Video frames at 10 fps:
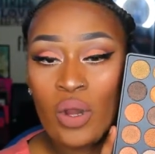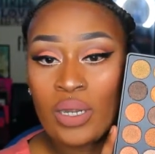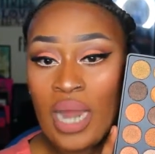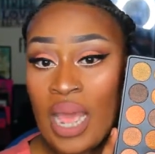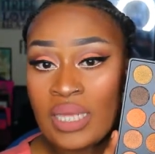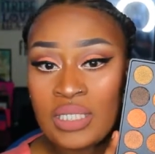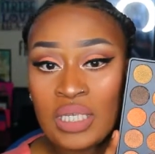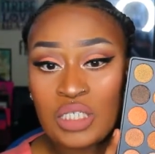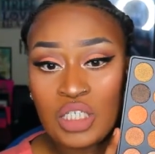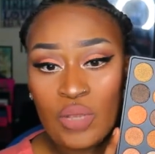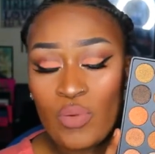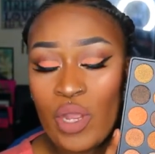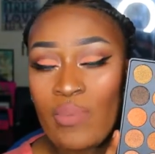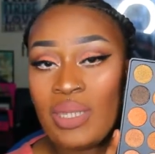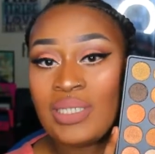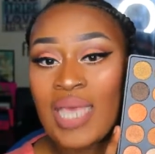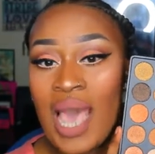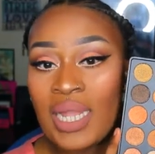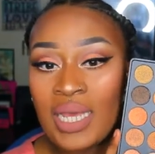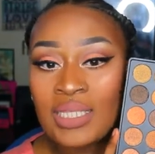nice shimmery
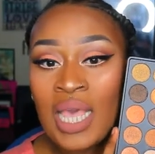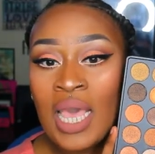metallics.